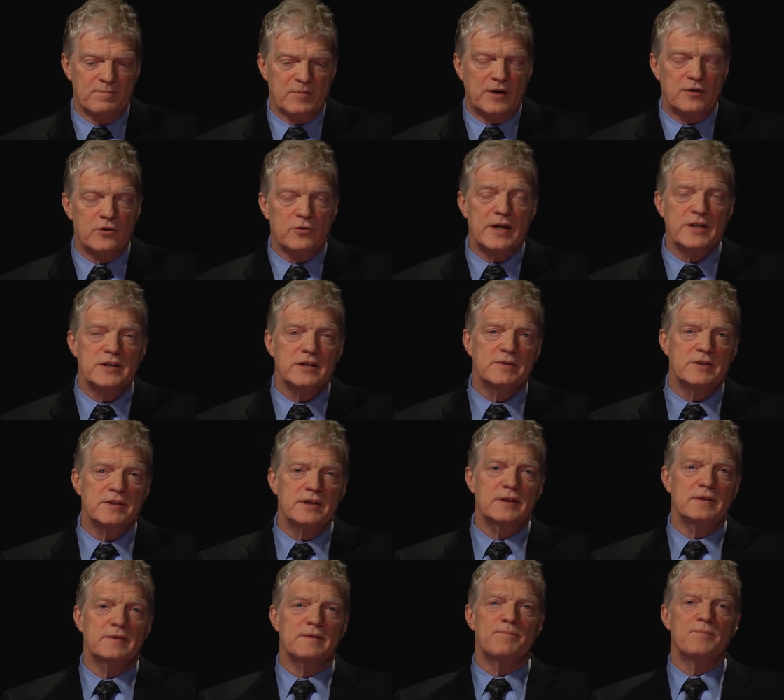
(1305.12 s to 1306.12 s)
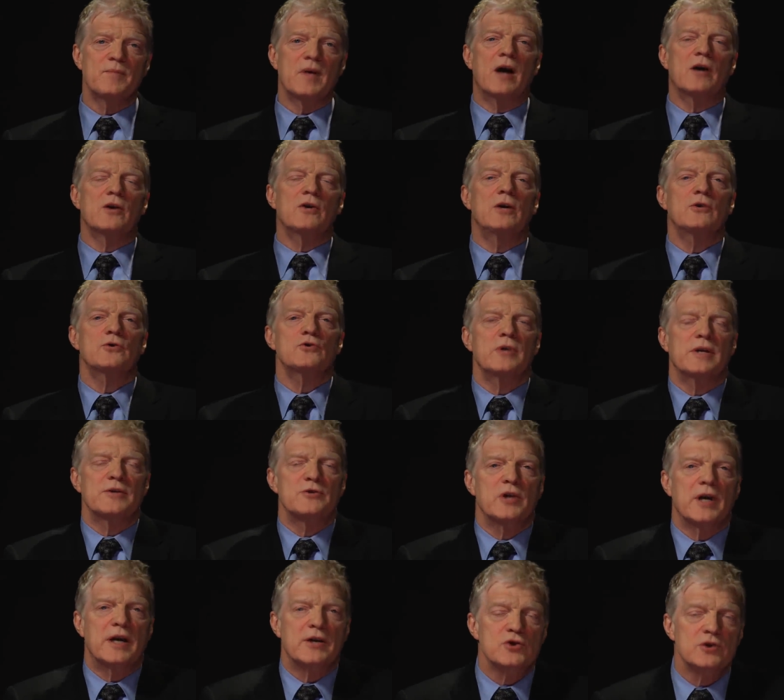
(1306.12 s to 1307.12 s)
And creativity and cultural
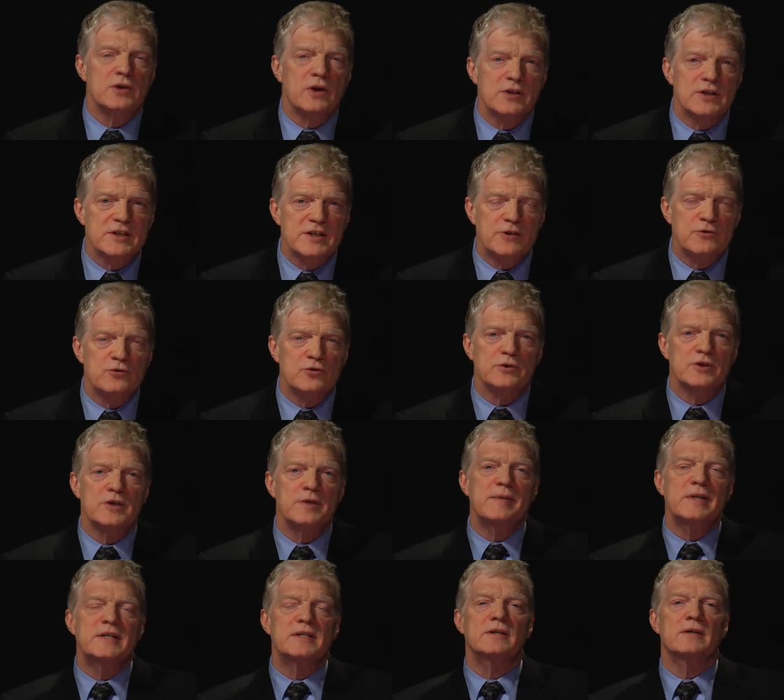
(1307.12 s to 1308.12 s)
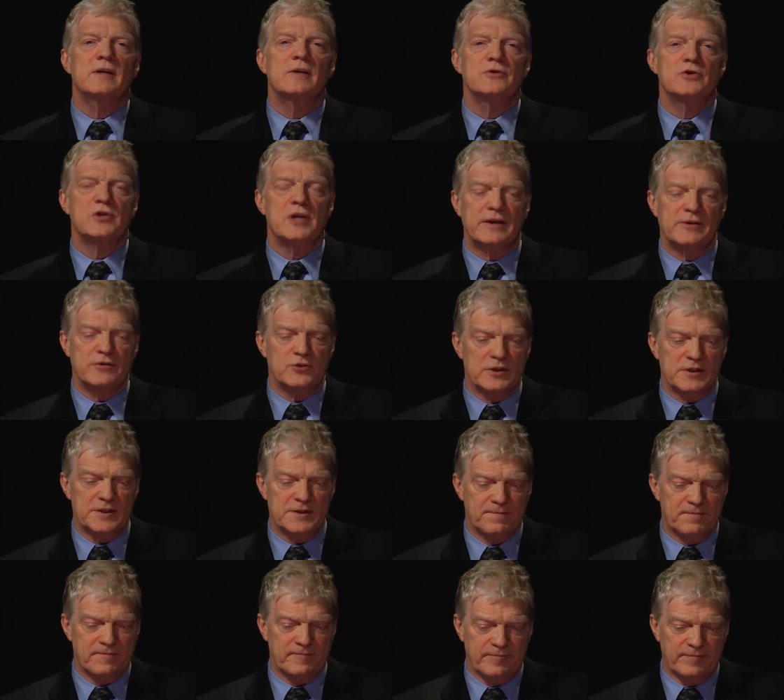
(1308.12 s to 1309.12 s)
education are central to meeting those
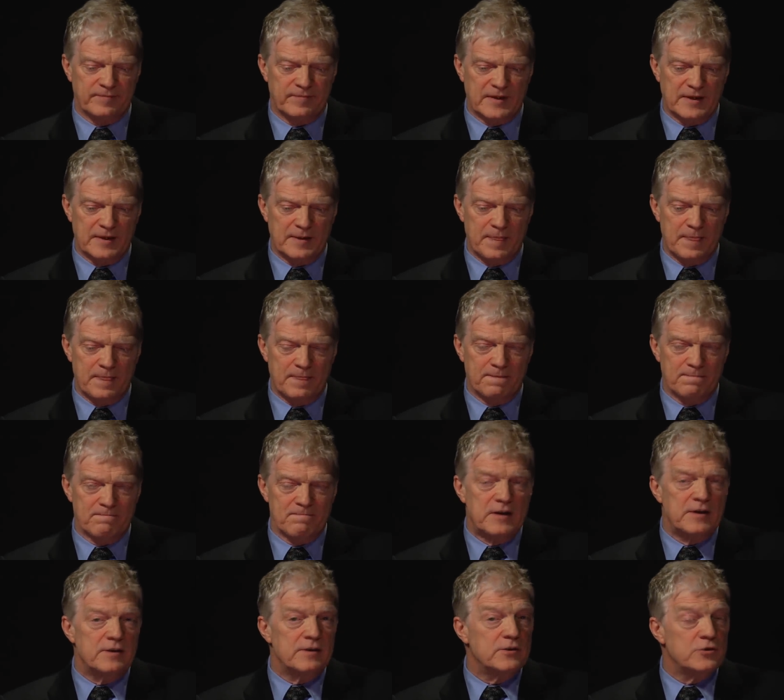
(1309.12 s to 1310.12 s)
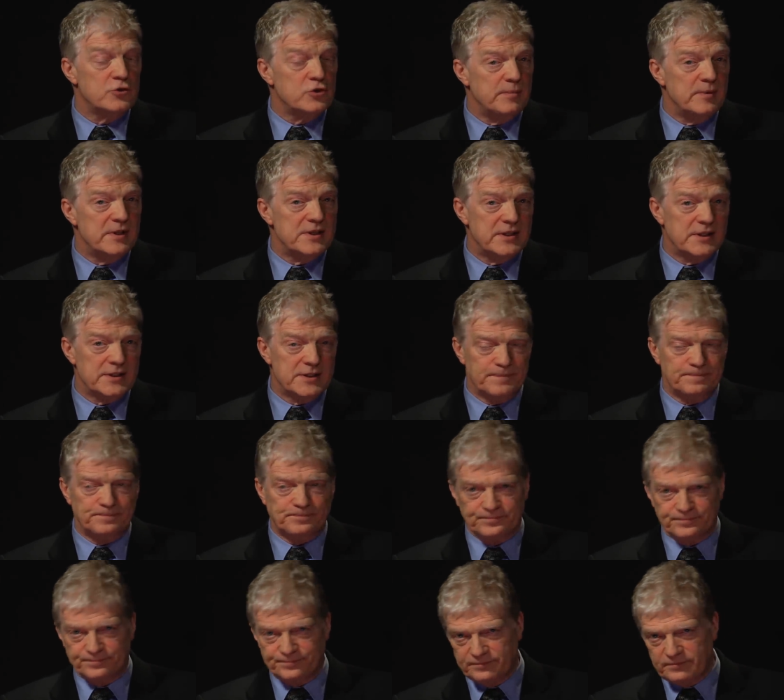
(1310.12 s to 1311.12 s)
challenges. The trouble is this:
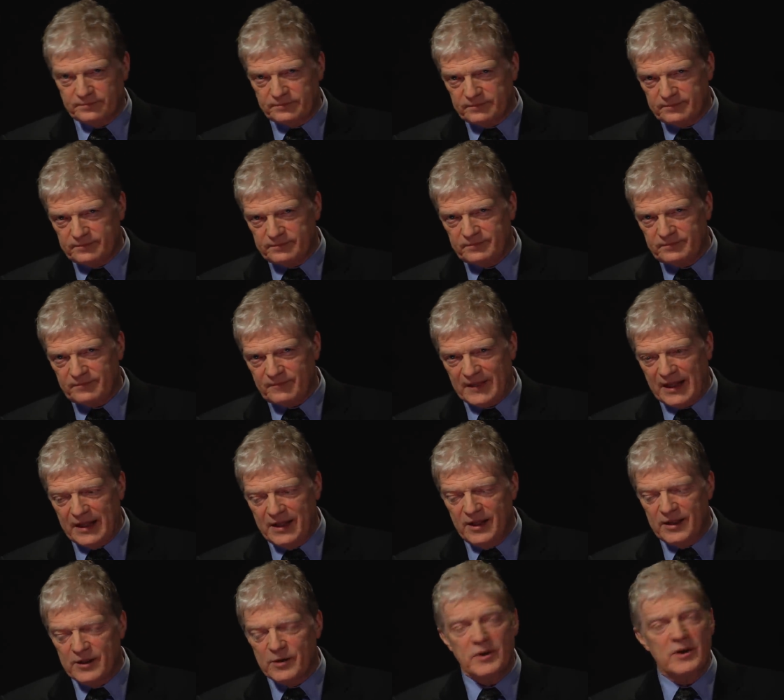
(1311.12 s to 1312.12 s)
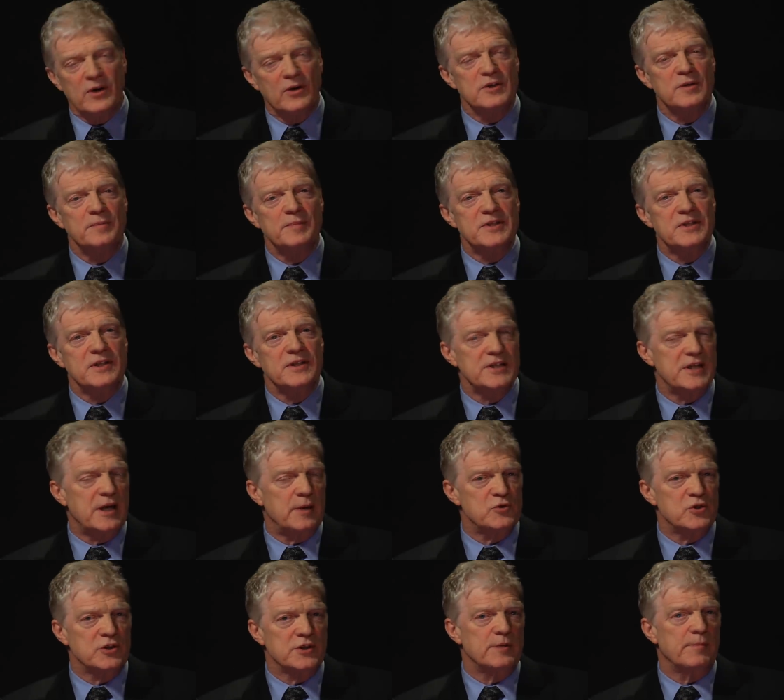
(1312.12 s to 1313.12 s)
there are lots of
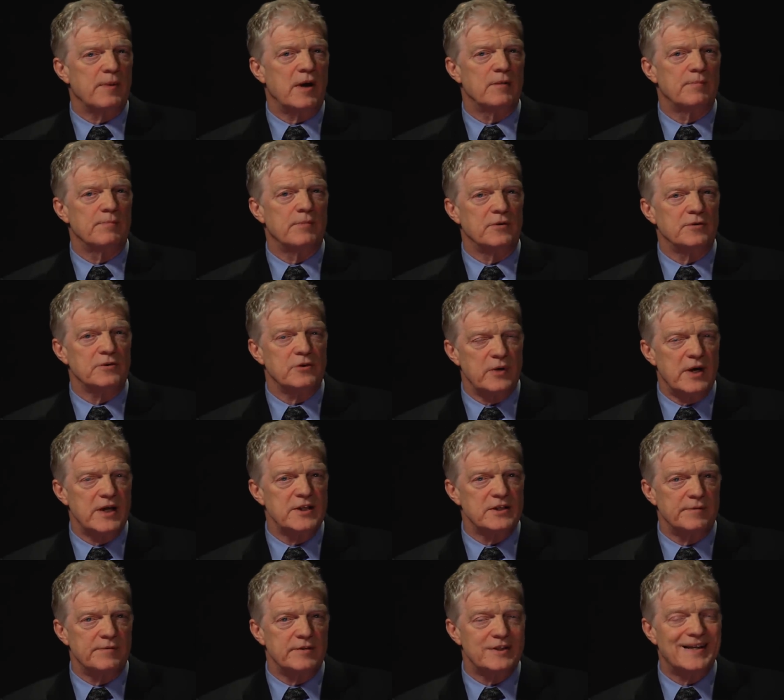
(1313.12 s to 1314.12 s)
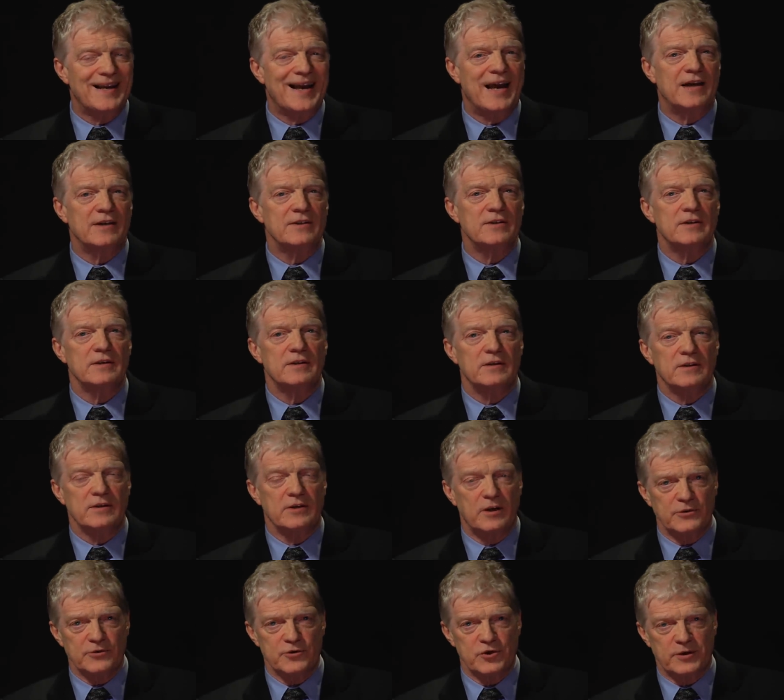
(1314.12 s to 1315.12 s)
misconceptions about both creativity and
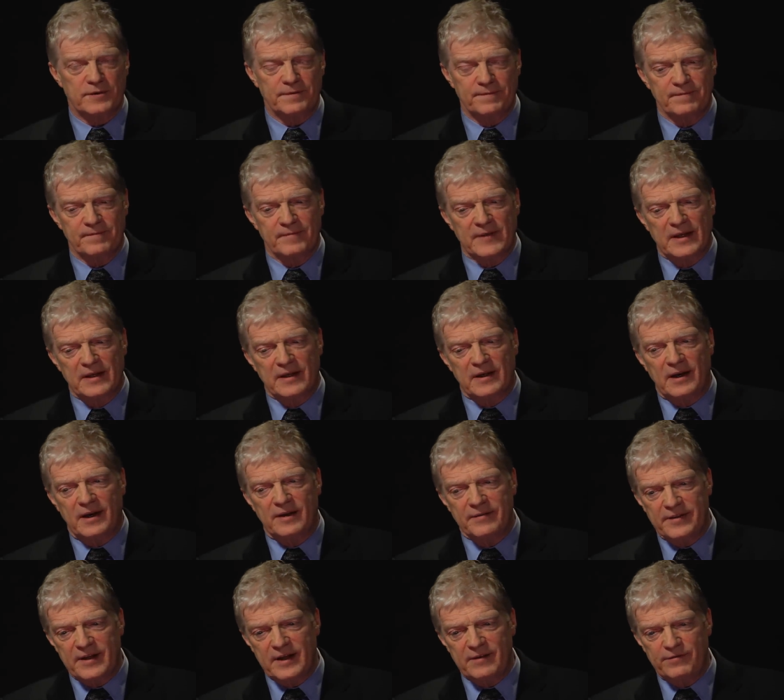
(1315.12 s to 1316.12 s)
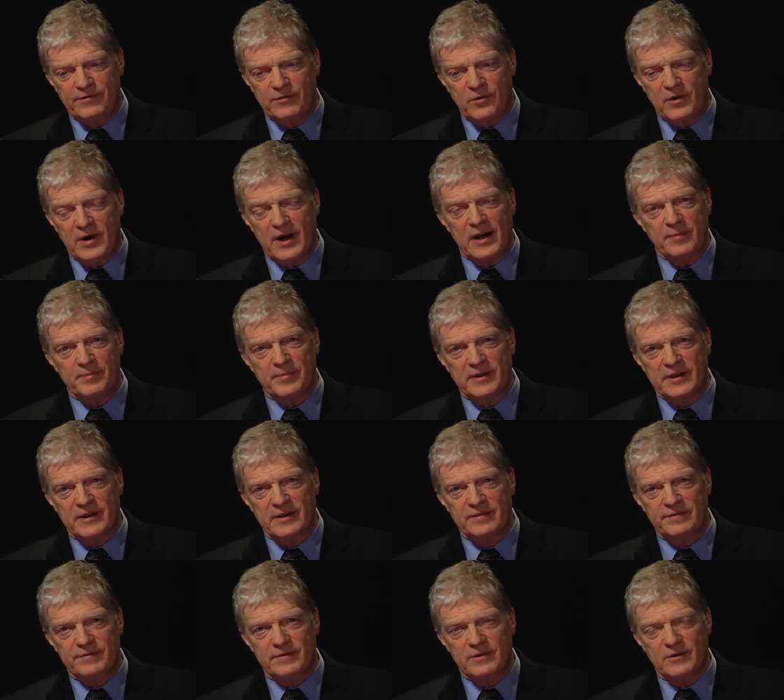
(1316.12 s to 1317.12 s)
culture, and therefore, I
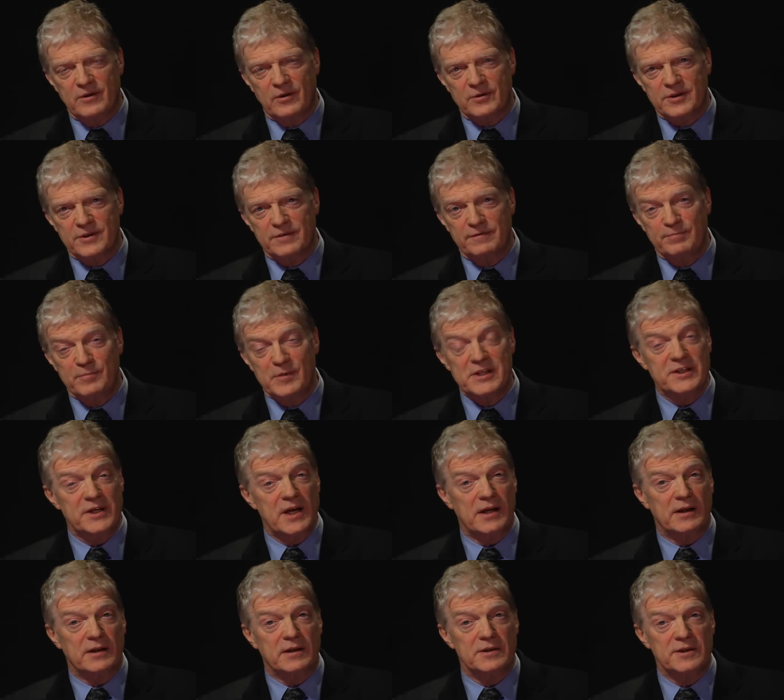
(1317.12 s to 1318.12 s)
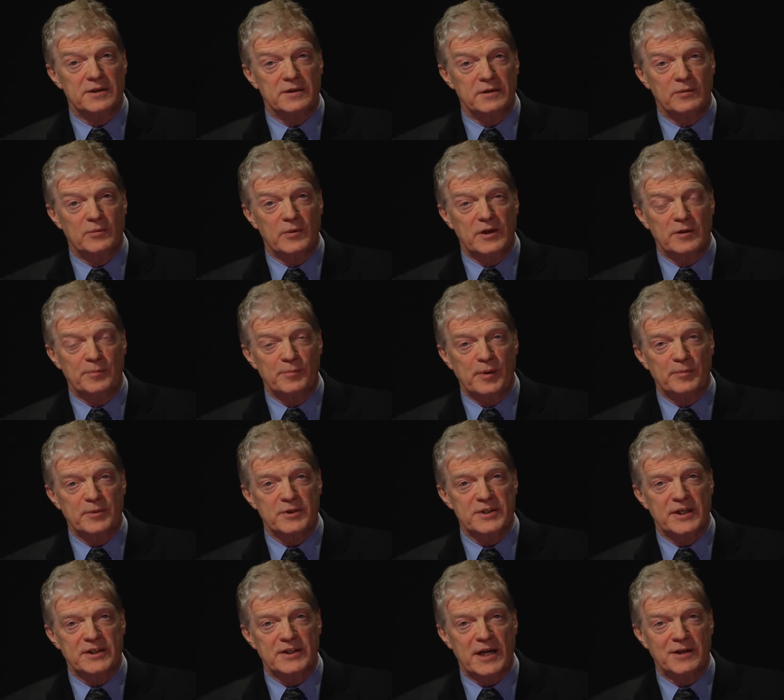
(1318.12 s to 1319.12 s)
believe, lots of mistakes in the way that people
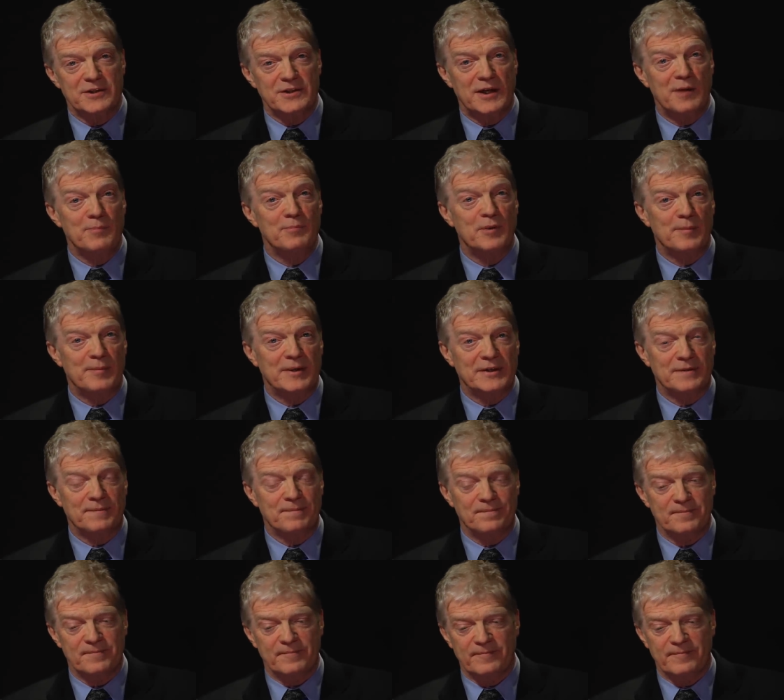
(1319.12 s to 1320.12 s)
set out to implement them.